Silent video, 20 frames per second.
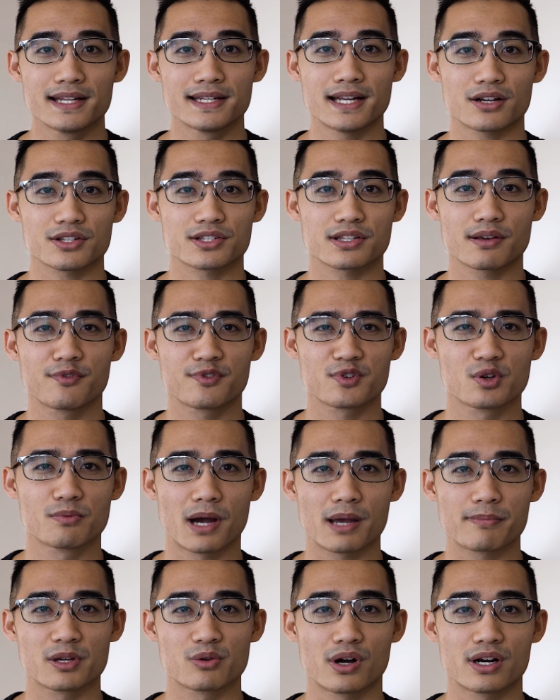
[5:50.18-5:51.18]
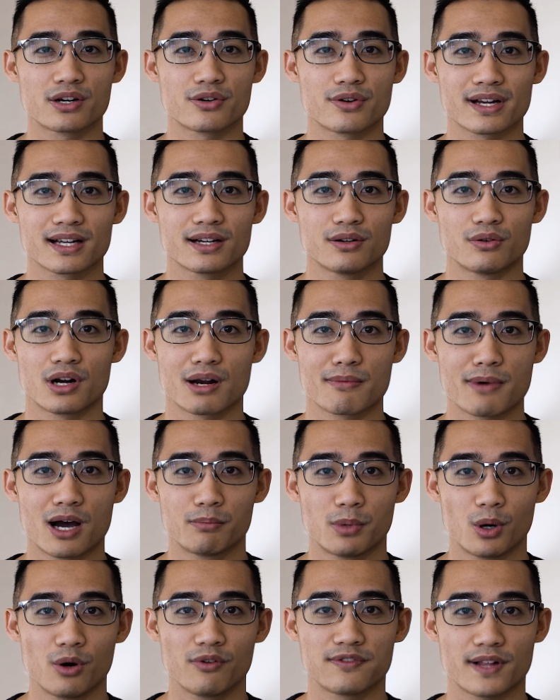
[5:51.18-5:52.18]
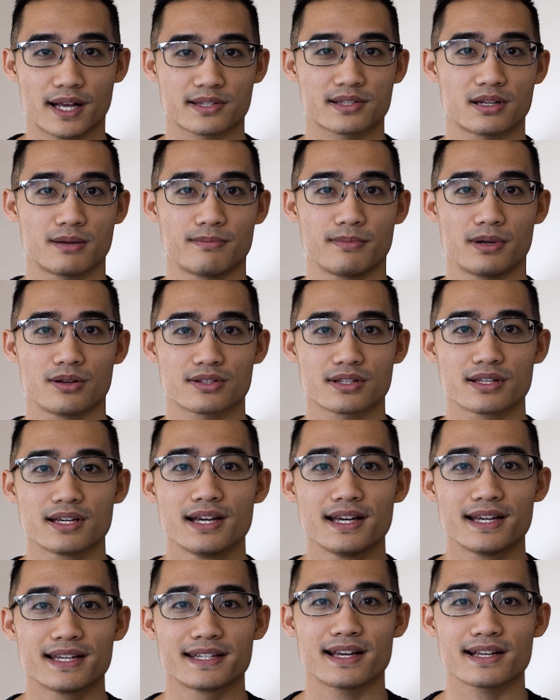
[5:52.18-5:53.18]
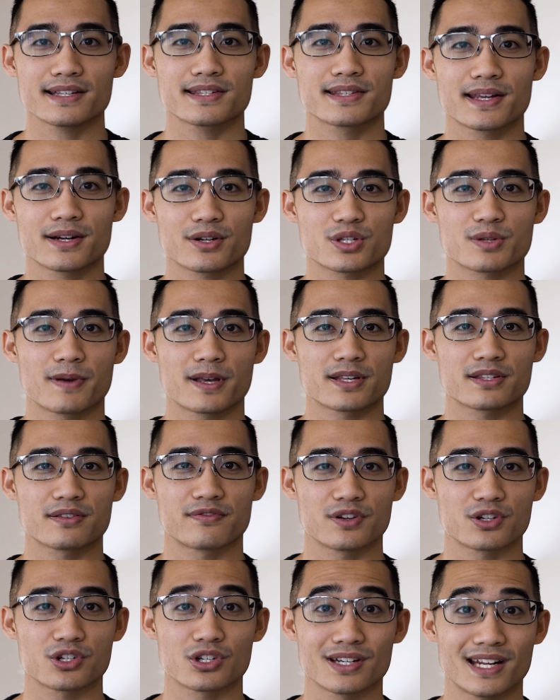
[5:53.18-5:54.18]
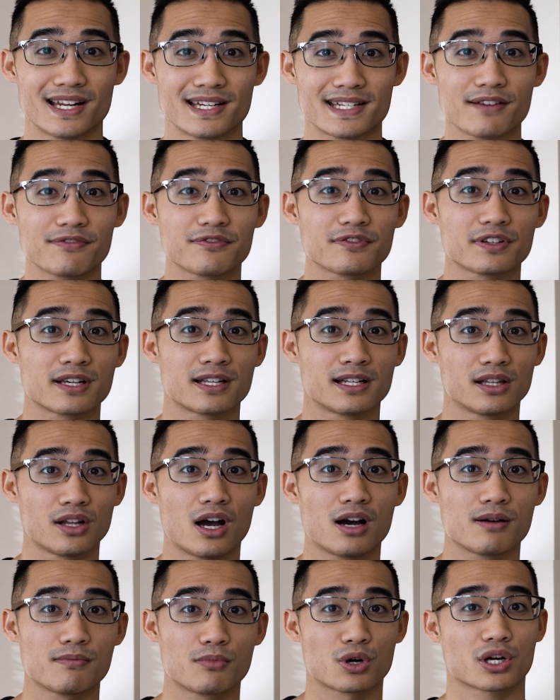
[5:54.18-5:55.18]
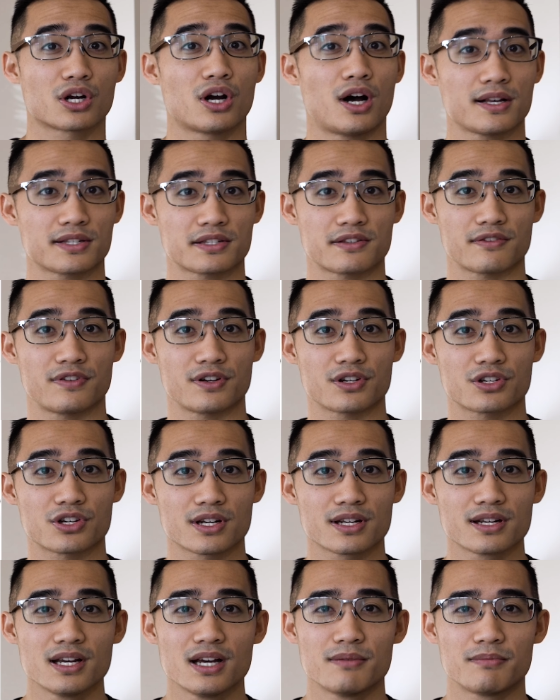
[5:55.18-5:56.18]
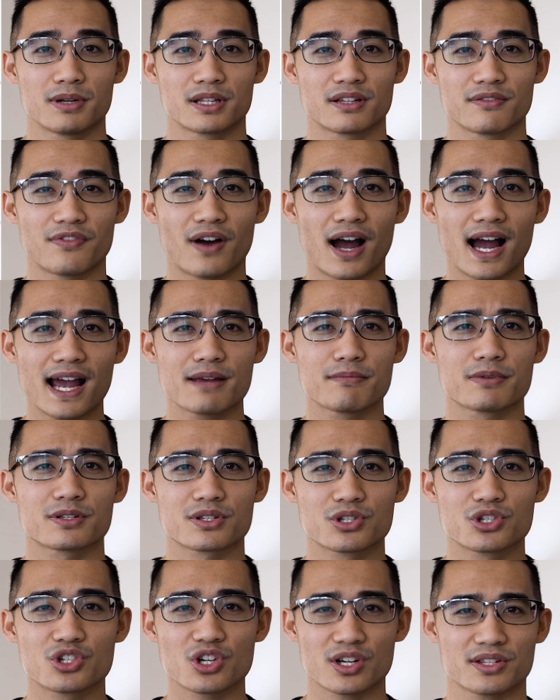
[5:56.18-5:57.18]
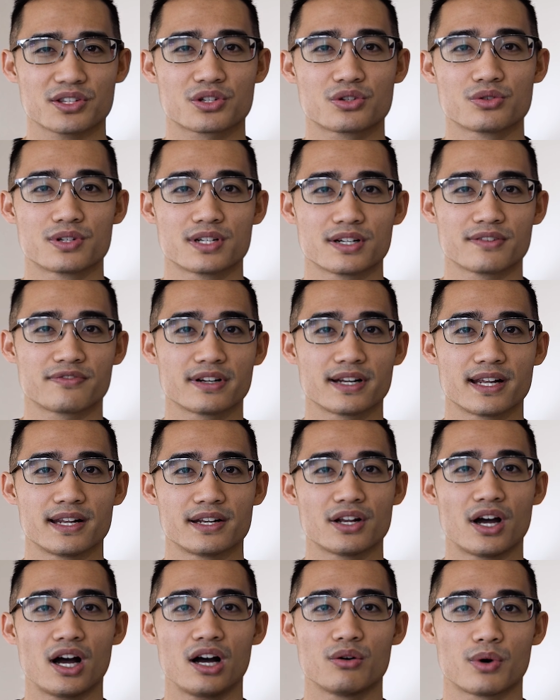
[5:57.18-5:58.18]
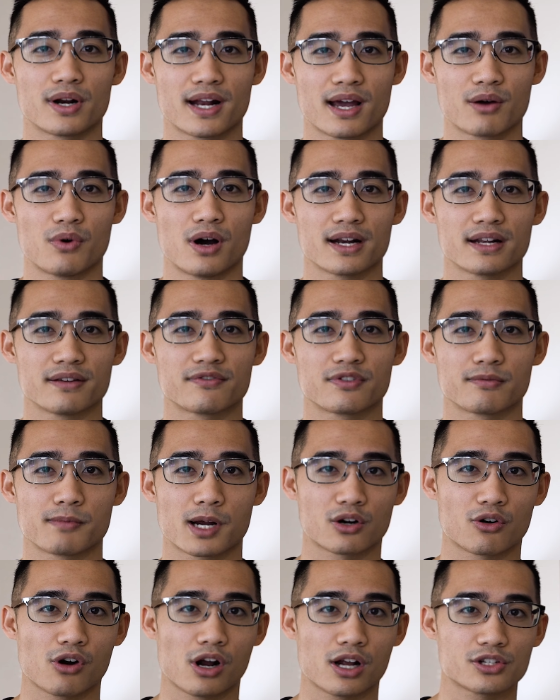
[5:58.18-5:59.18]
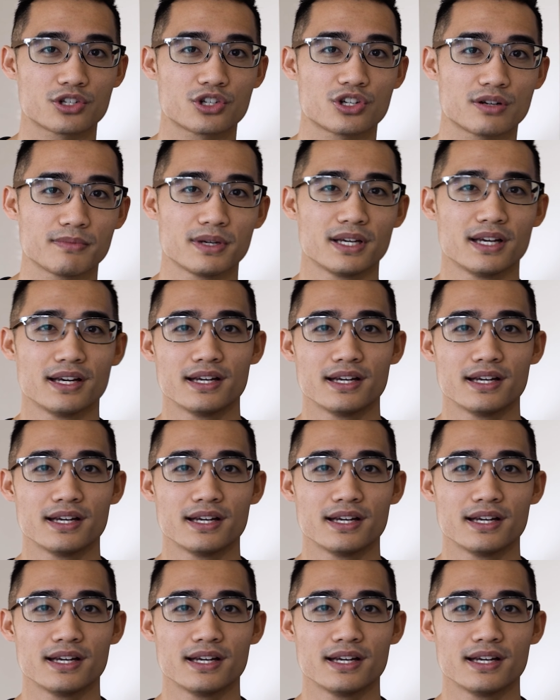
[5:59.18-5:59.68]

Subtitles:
Now, some of you might be wondering, what about Bowflex dumbbells? Yes, they are space efficient and definitely a lot more cost efficient, but the vibe is just too different and not what I wanted for my garage gym.